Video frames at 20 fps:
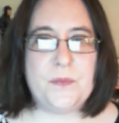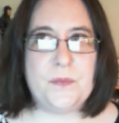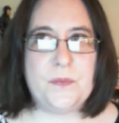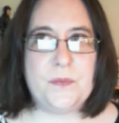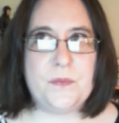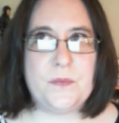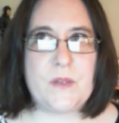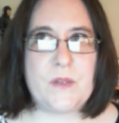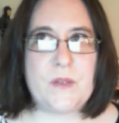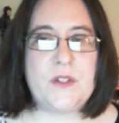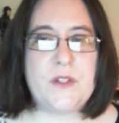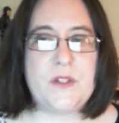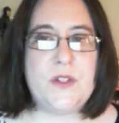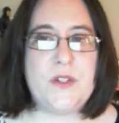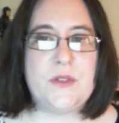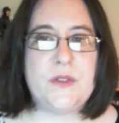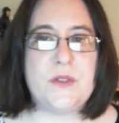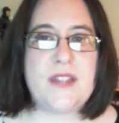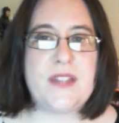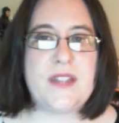
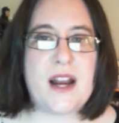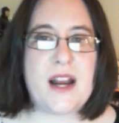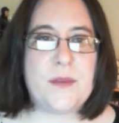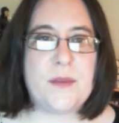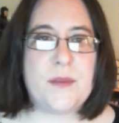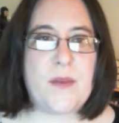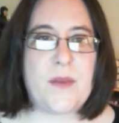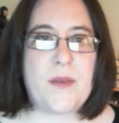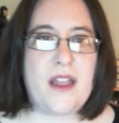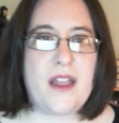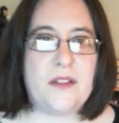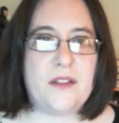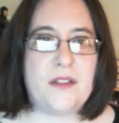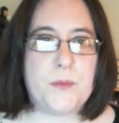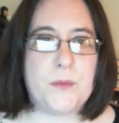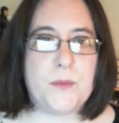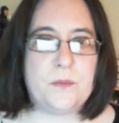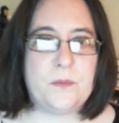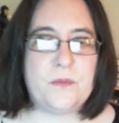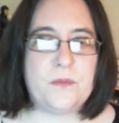set up a
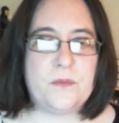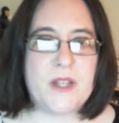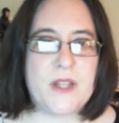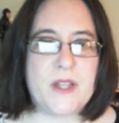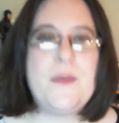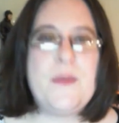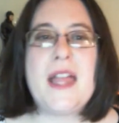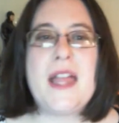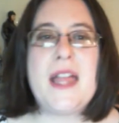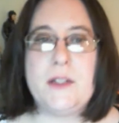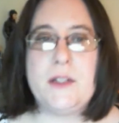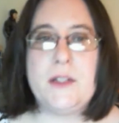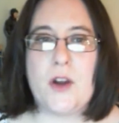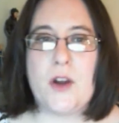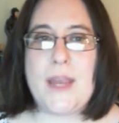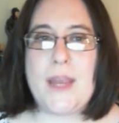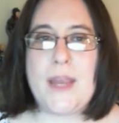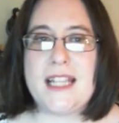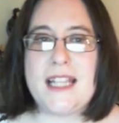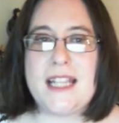compelling
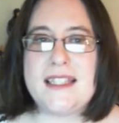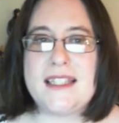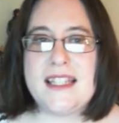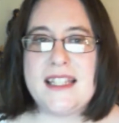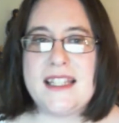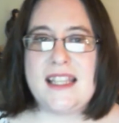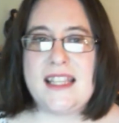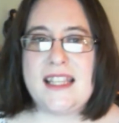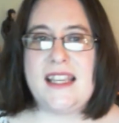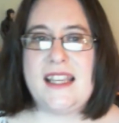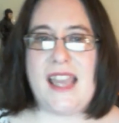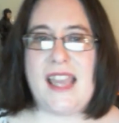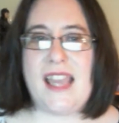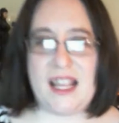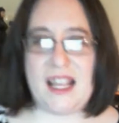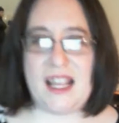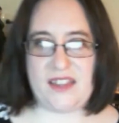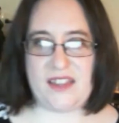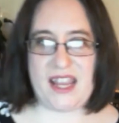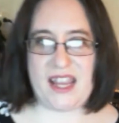romance in
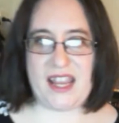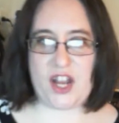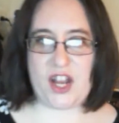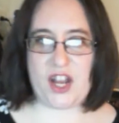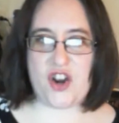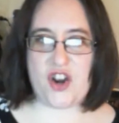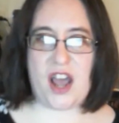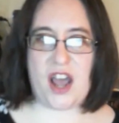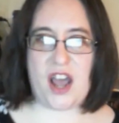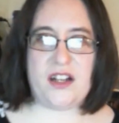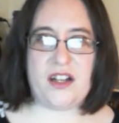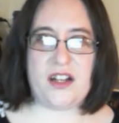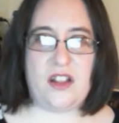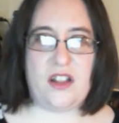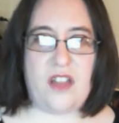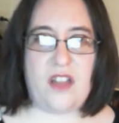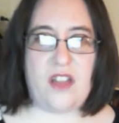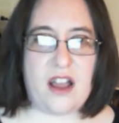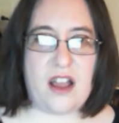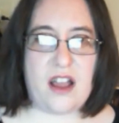like not a
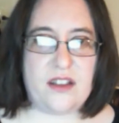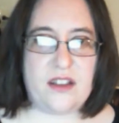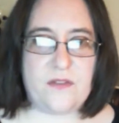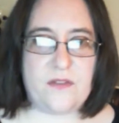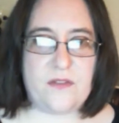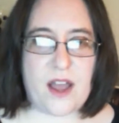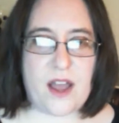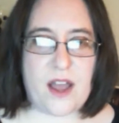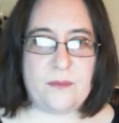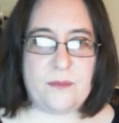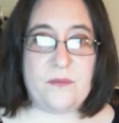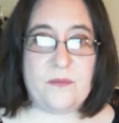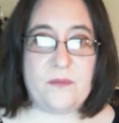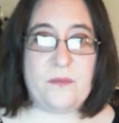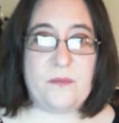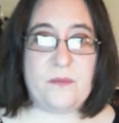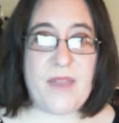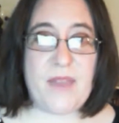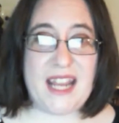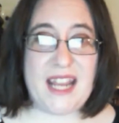lot of
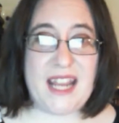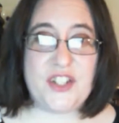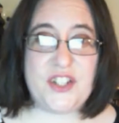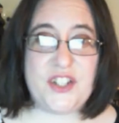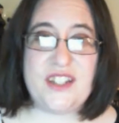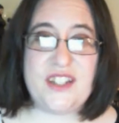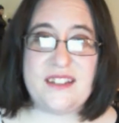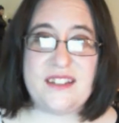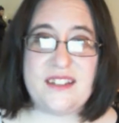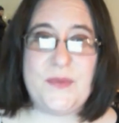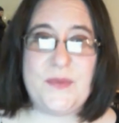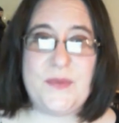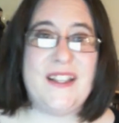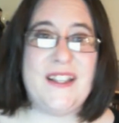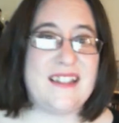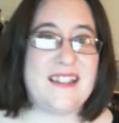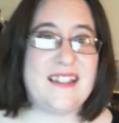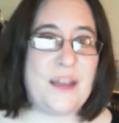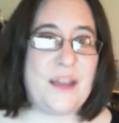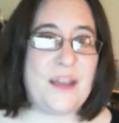pages, because
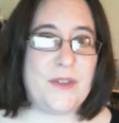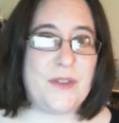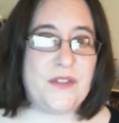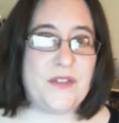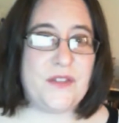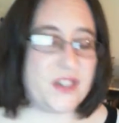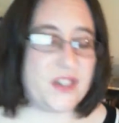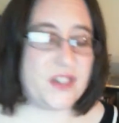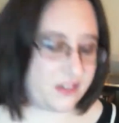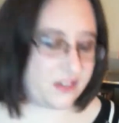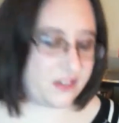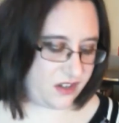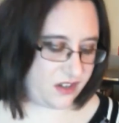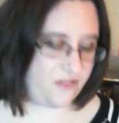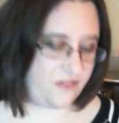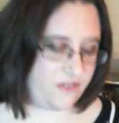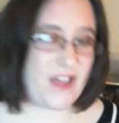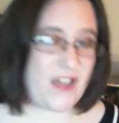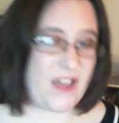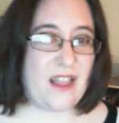I believe this is a
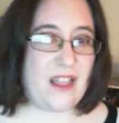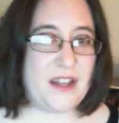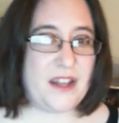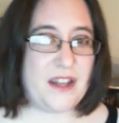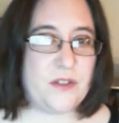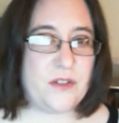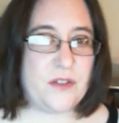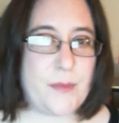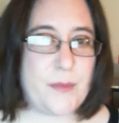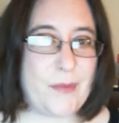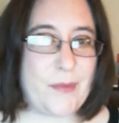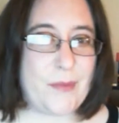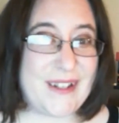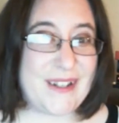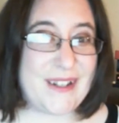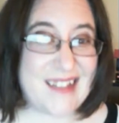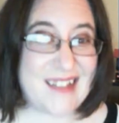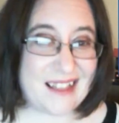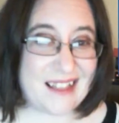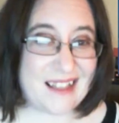novella. I don't remember
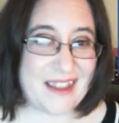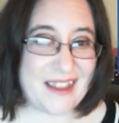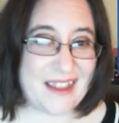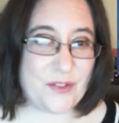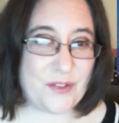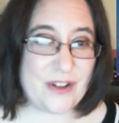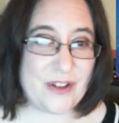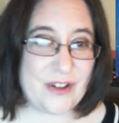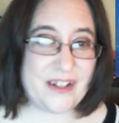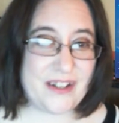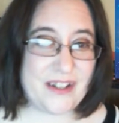exactly how long it is,